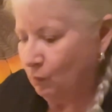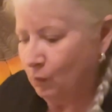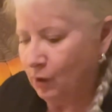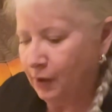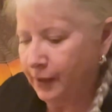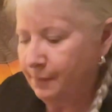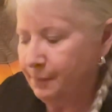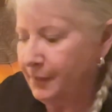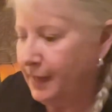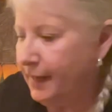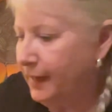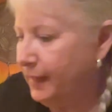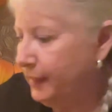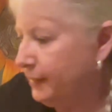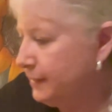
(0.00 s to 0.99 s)
worry
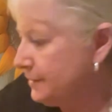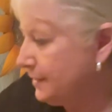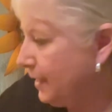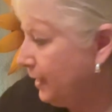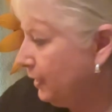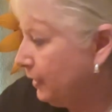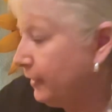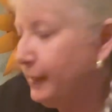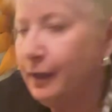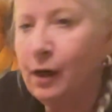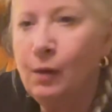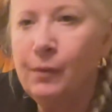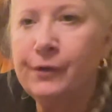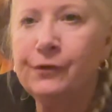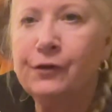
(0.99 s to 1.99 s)
about it, because I can
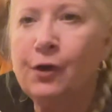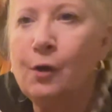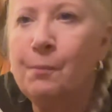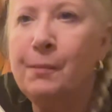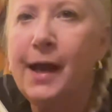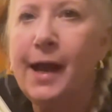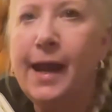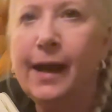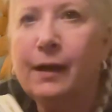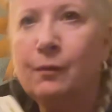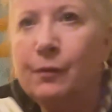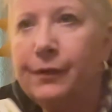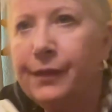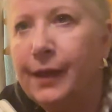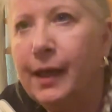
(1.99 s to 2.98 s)
always go back
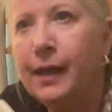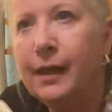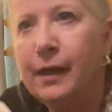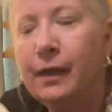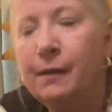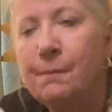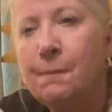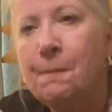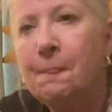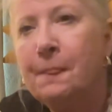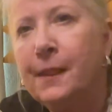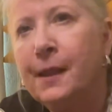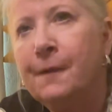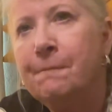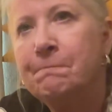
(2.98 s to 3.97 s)
with a
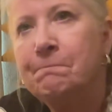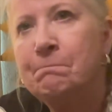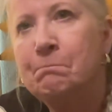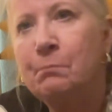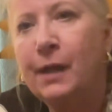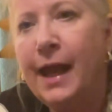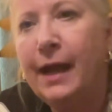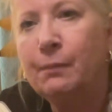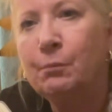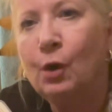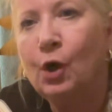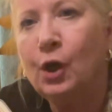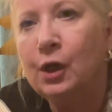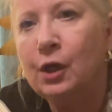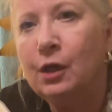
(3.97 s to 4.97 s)
black
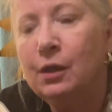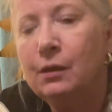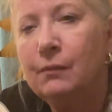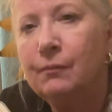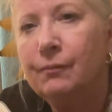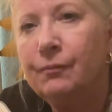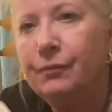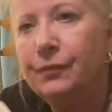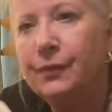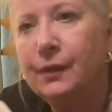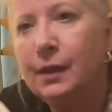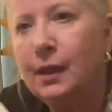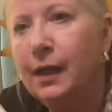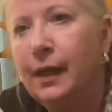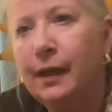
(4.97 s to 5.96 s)
marker
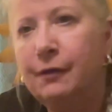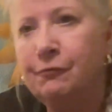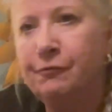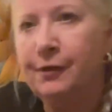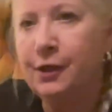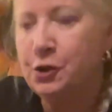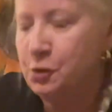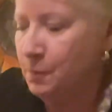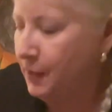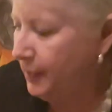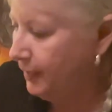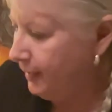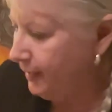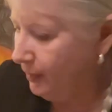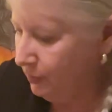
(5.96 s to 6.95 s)
and finish my
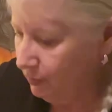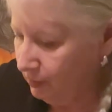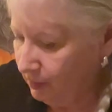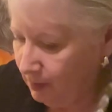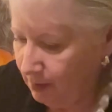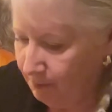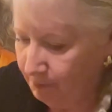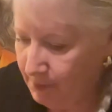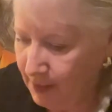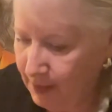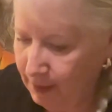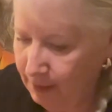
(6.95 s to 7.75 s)
out. My